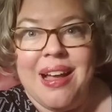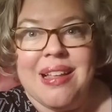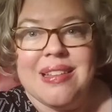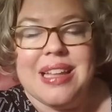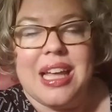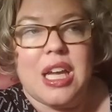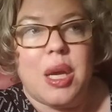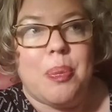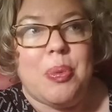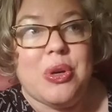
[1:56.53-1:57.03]

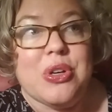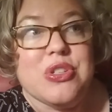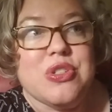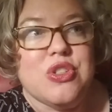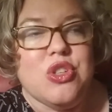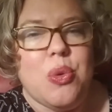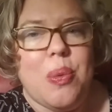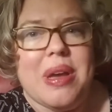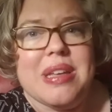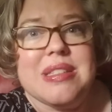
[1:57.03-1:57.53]
like a
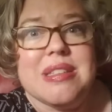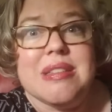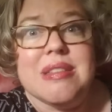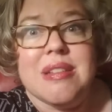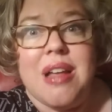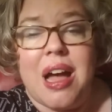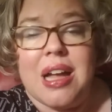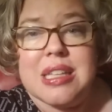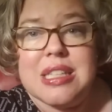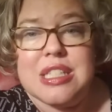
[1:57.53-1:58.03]
person who has
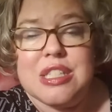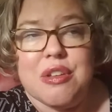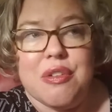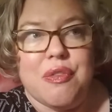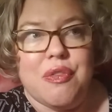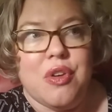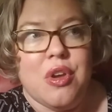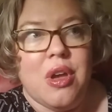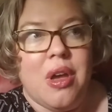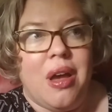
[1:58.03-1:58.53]
lots
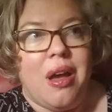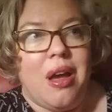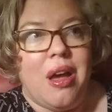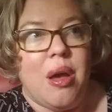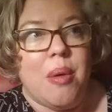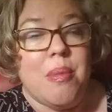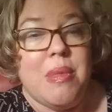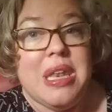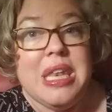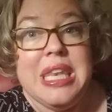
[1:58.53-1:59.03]
of
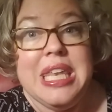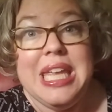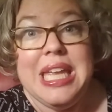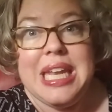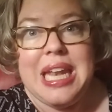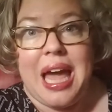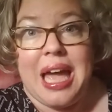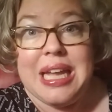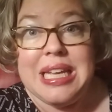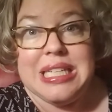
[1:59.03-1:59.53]
um,
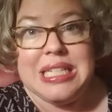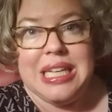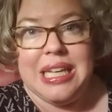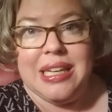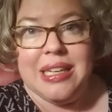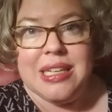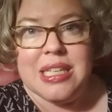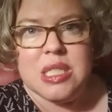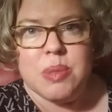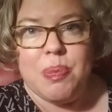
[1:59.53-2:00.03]
neat
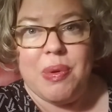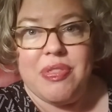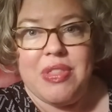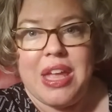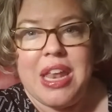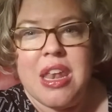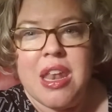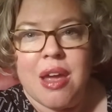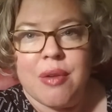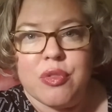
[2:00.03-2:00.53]
ideas, but
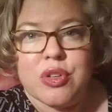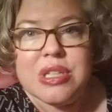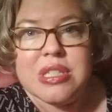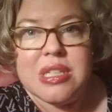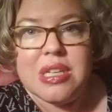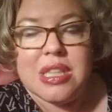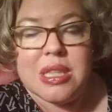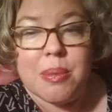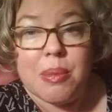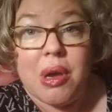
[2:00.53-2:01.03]
they never
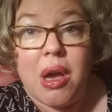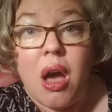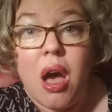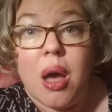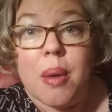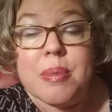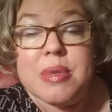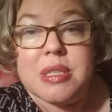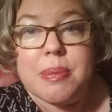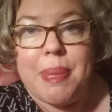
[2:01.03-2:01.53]
see them
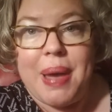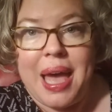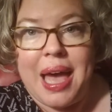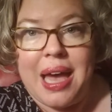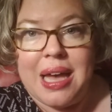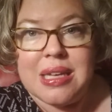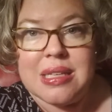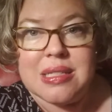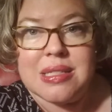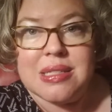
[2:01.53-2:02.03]
come to
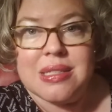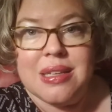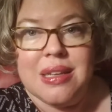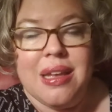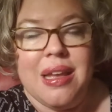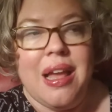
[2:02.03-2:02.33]
pass